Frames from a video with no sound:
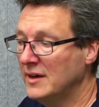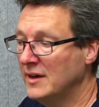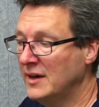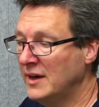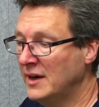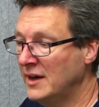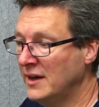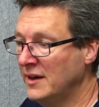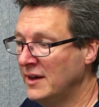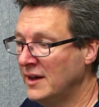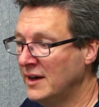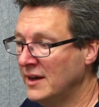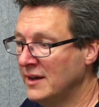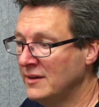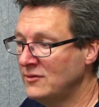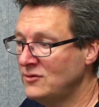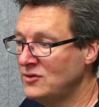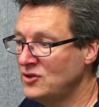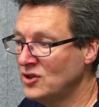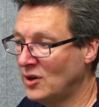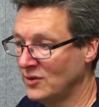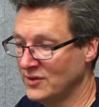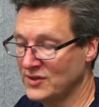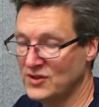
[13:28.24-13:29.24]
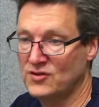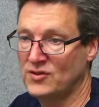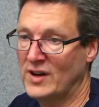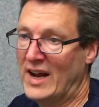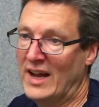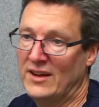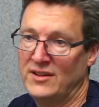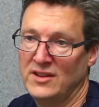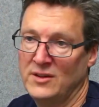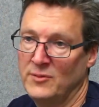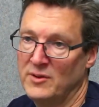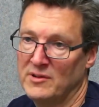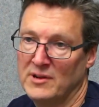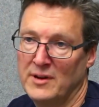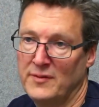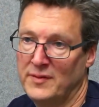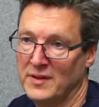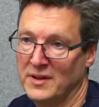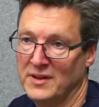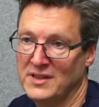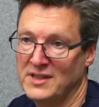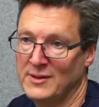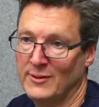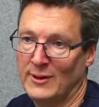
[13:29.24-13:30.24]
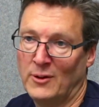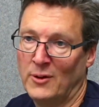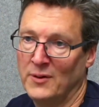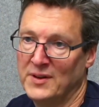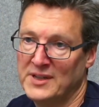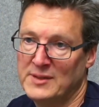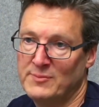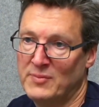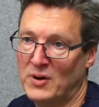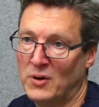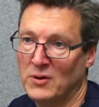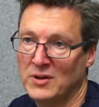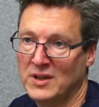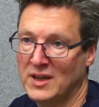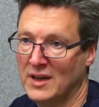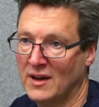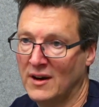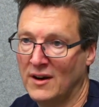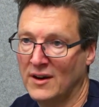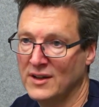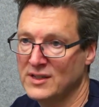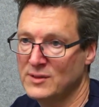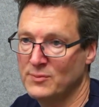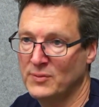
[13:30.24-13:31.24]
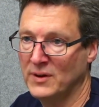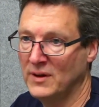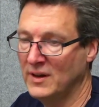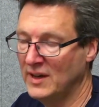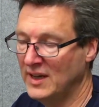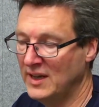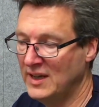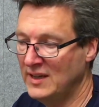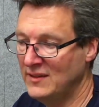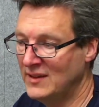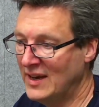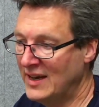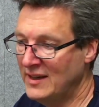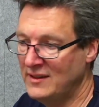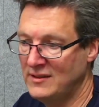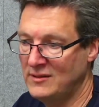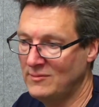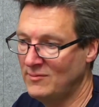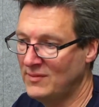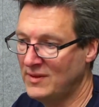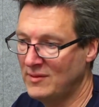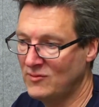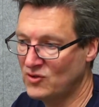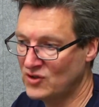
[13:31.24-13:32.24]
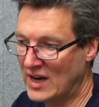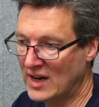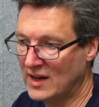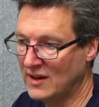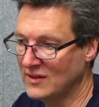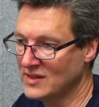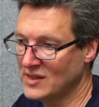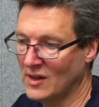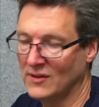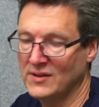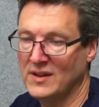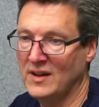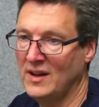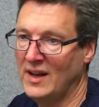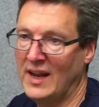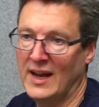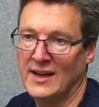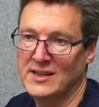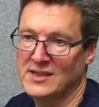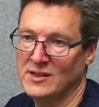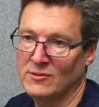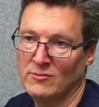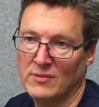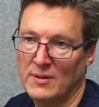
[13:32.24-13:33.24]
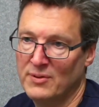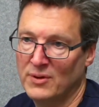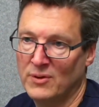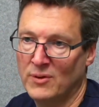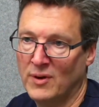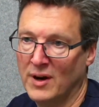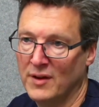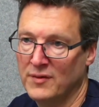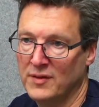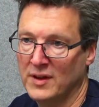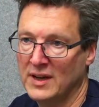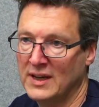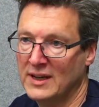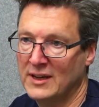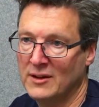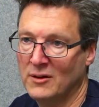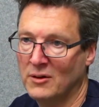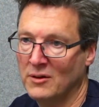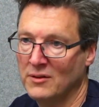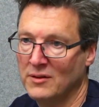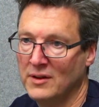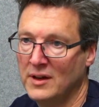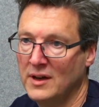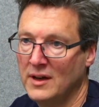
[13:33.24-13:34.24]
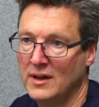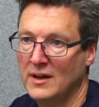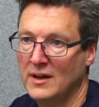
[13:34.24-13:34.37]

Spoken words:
And John Strand, who we refer to a lot on this podcast, but Strand Consult did an excellent report, I think, on